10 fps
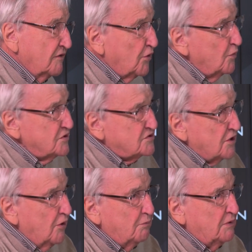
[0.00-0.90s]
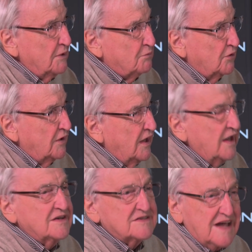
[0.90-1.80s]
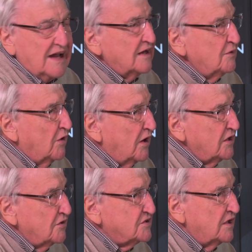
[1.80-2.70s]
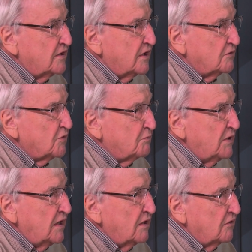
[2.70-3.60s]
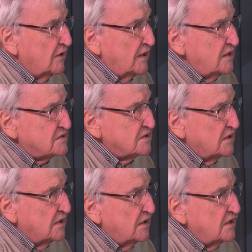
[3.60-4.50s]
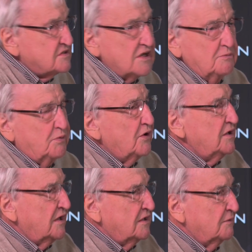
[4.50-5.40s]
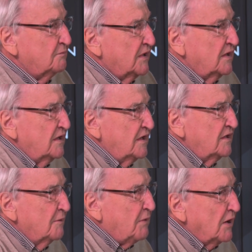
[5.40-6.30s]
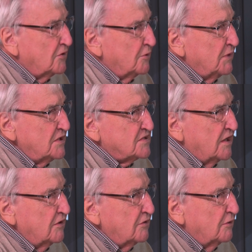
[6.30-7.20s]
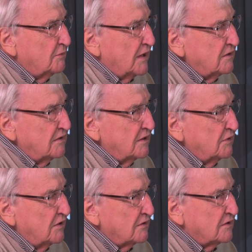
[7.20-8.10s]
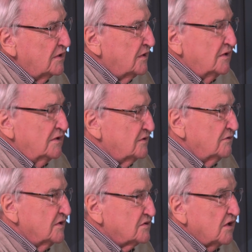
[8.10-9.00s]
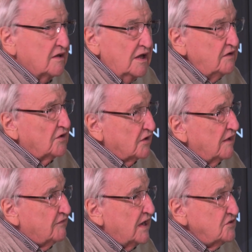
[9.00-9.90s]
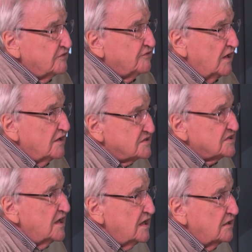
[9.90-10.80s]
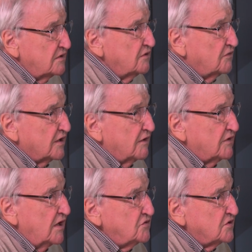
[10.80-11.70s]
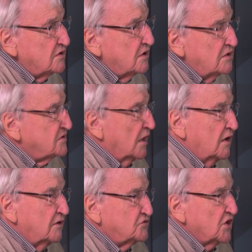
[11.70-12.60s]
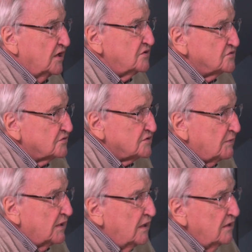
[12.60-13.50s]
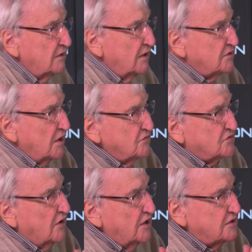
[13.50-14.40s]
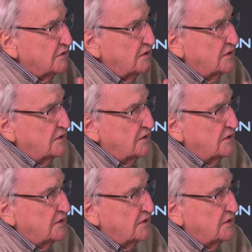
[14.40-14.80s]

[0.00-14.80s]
I've always told people exactly why you're delayed with me or late. There's no point in the bunkum they tell you about, we've got to do this. So you've got to have an engine failure. Say you've got to have an engine change or something. Don't try to